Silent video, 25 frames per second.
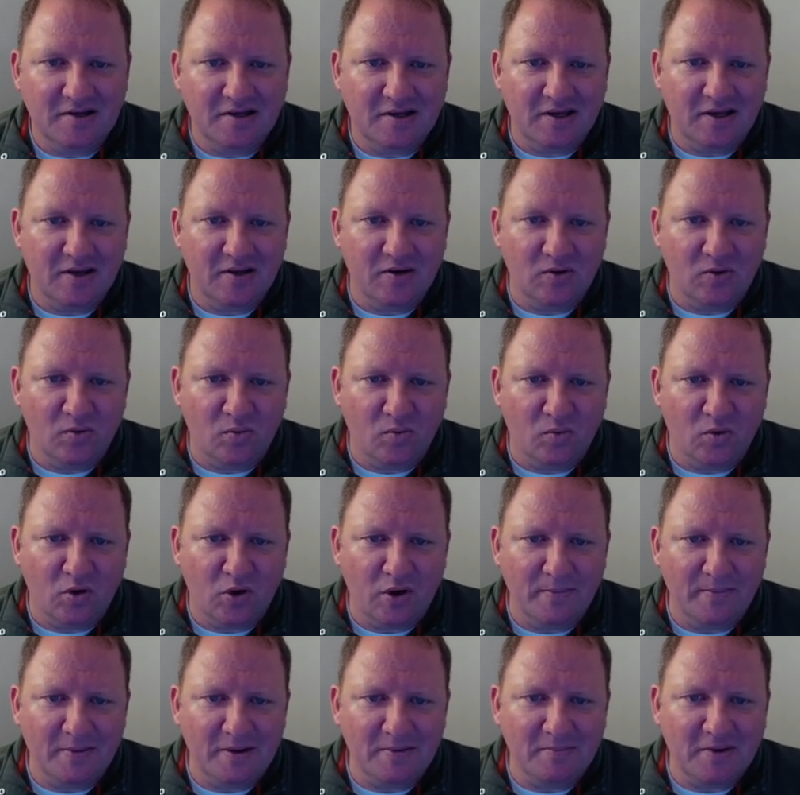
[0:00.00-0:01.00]
And what I
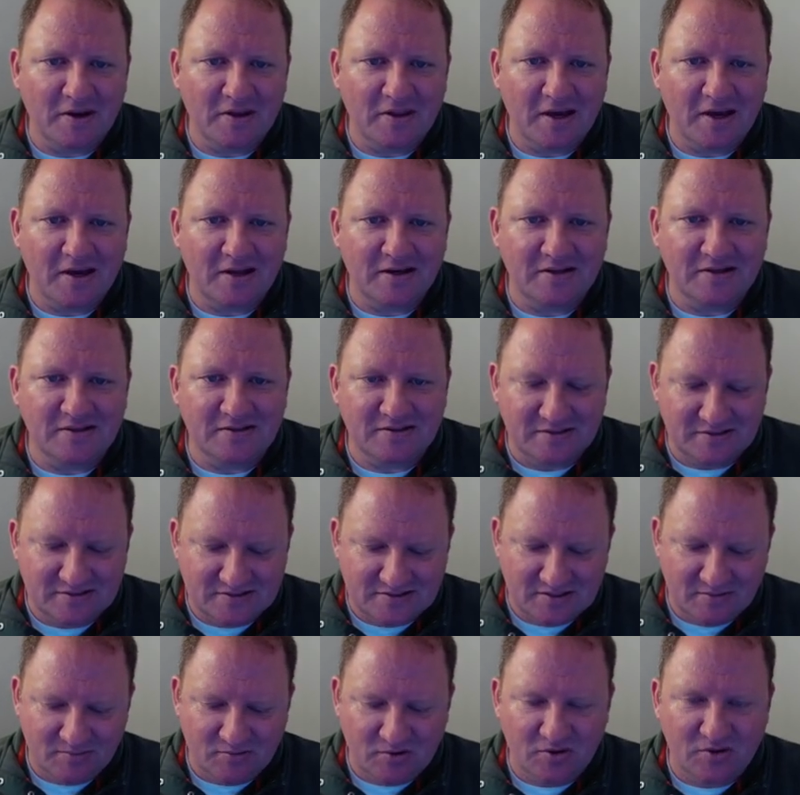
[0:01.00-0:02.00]
mean by that
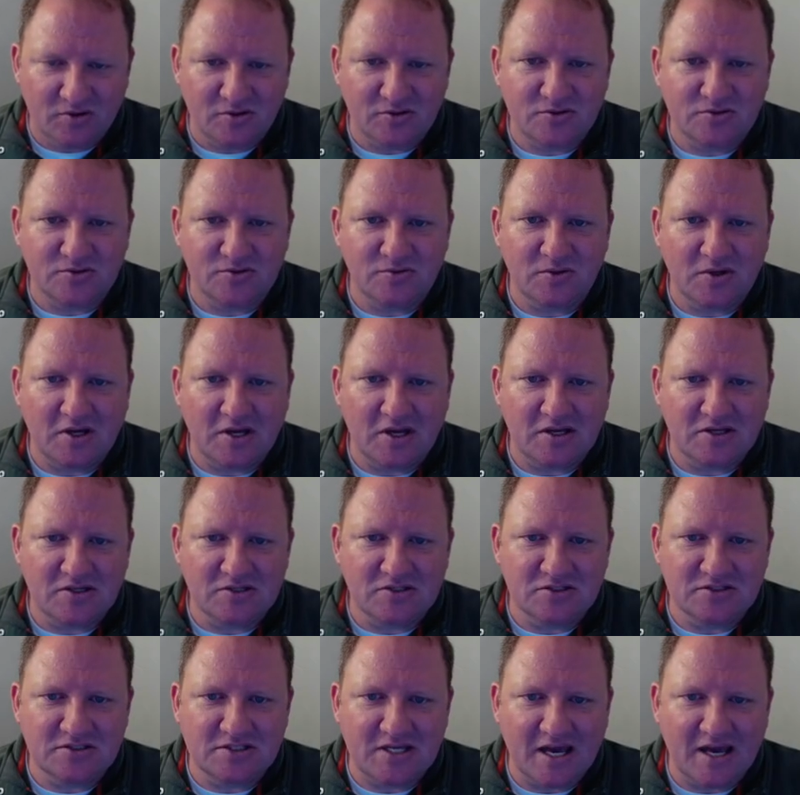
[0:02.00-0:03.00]
is I'm going to
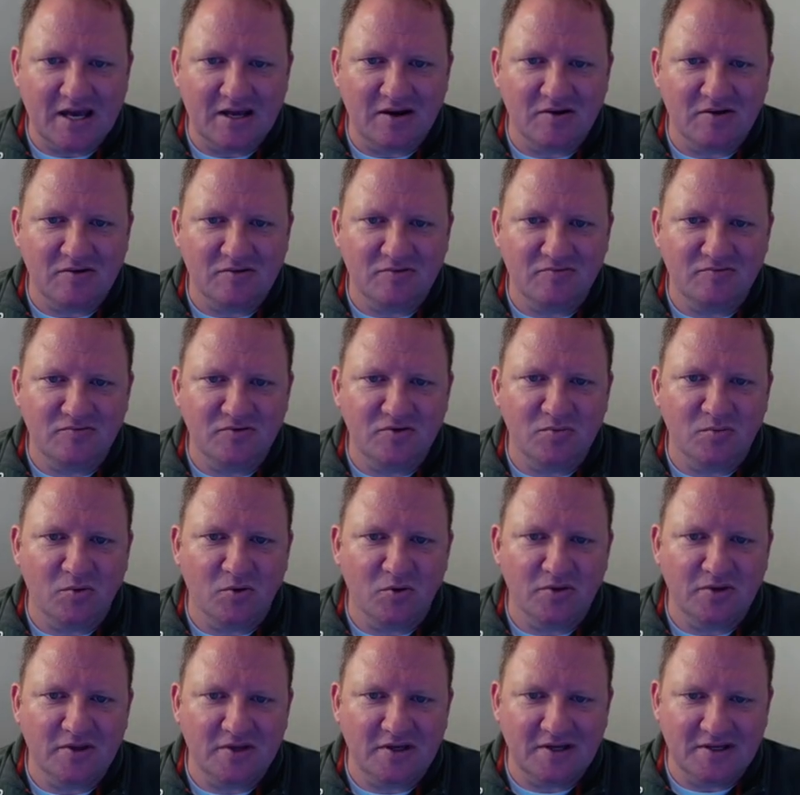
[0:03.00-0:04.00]
just add a few more
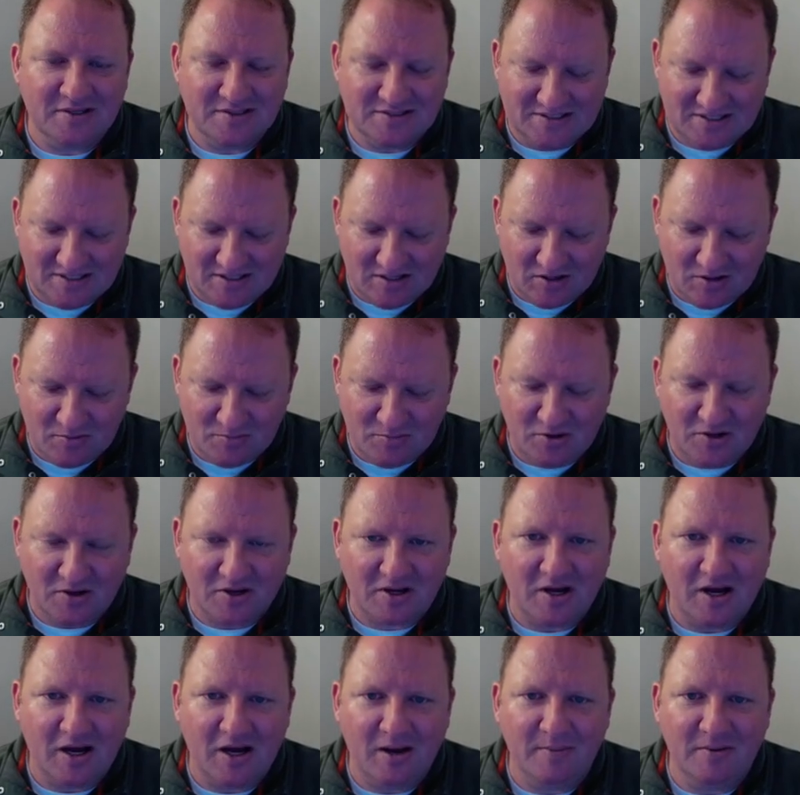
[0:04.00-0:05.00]
things, and I'll put a
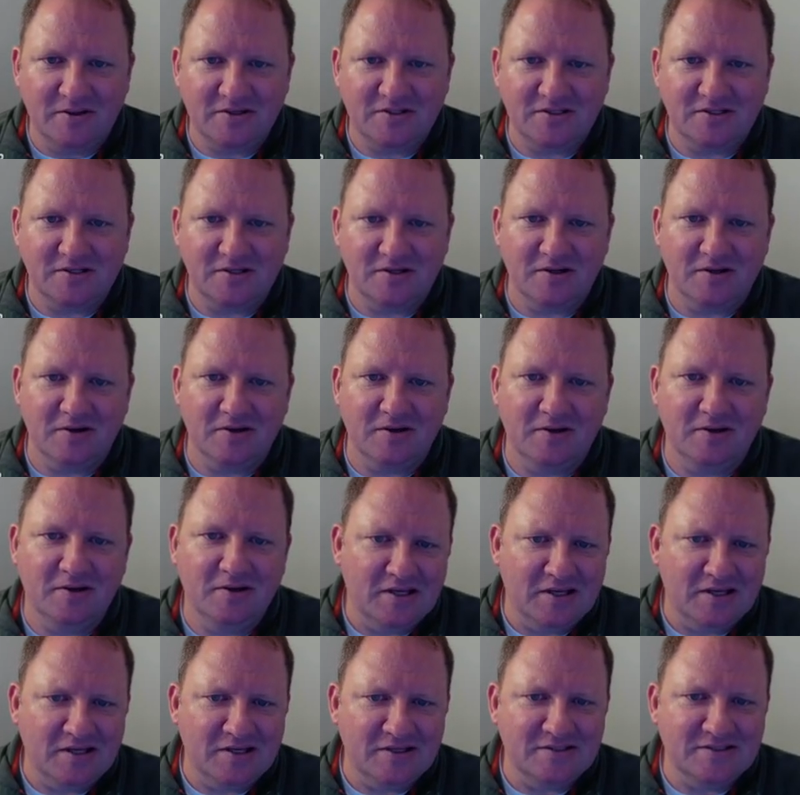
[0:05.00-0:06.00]
comment in here.
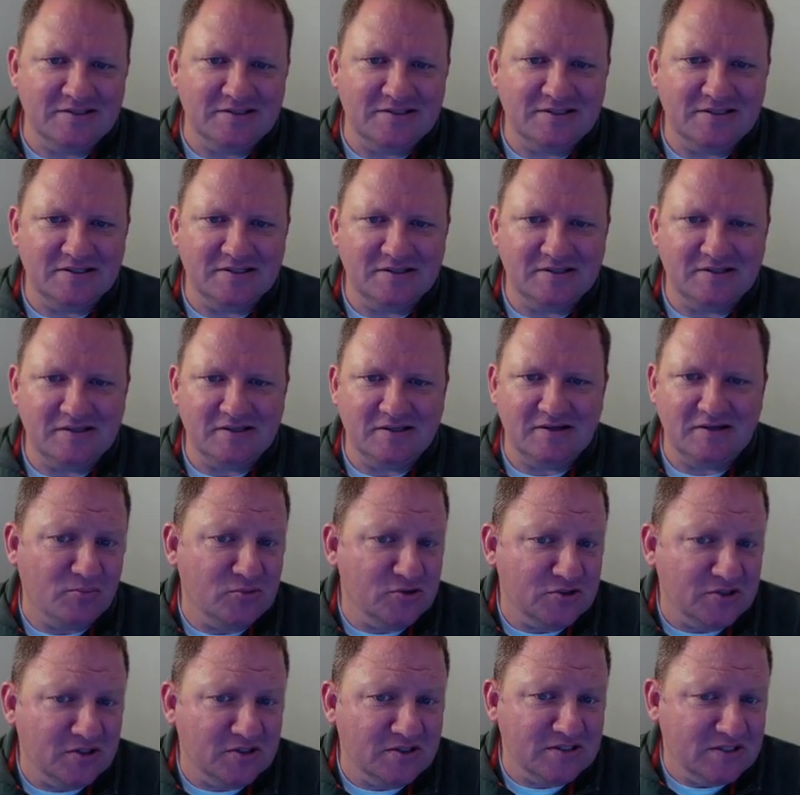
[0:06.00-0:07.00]
I'm
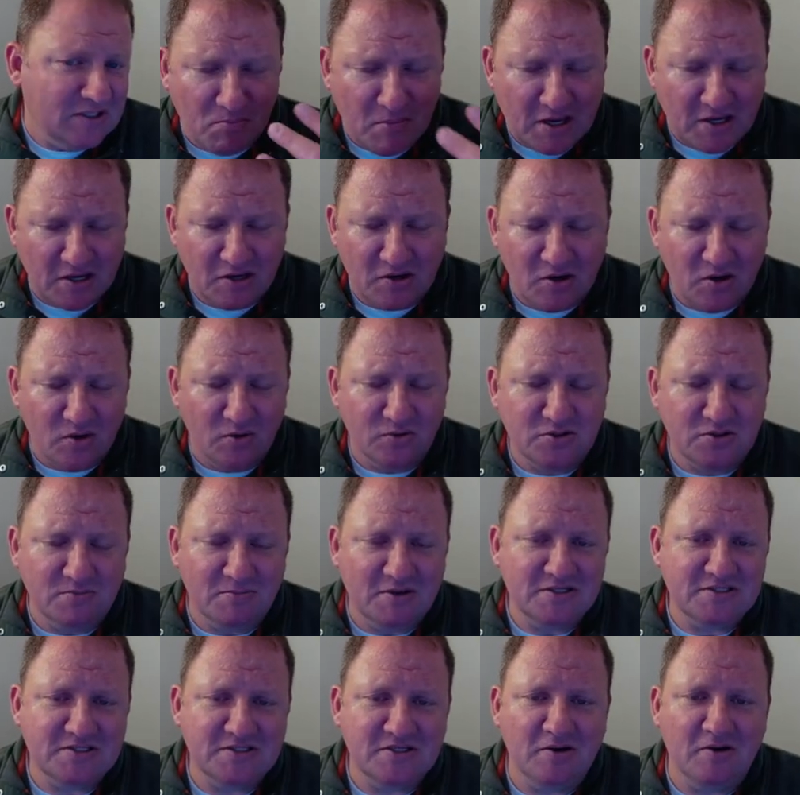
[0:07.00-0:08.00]
just going to make it known to
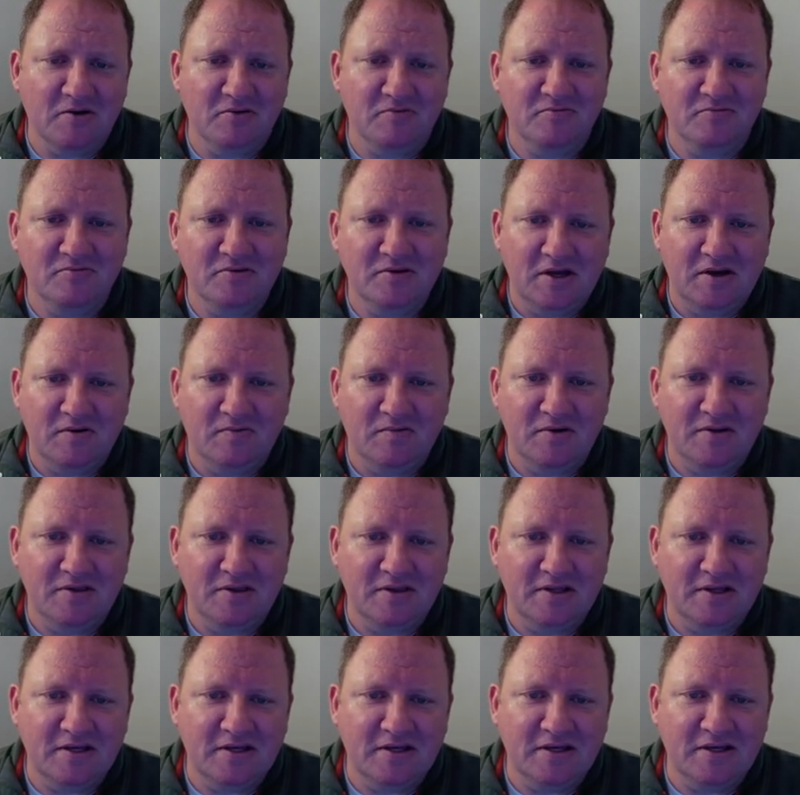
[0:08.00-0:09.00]
myself,
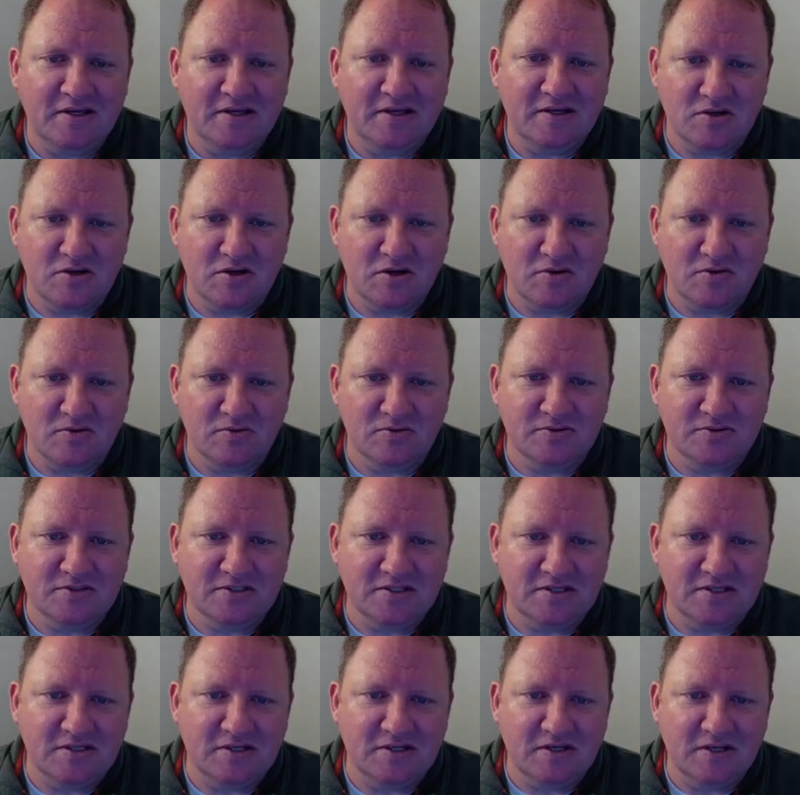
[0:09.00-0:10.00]
everything goes
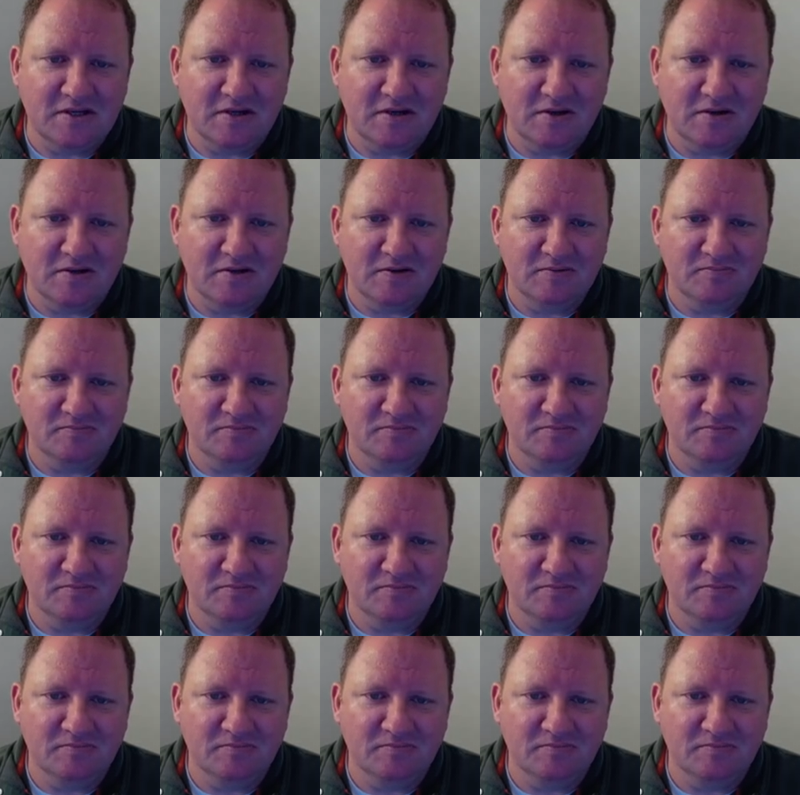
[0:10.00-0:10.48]
in here.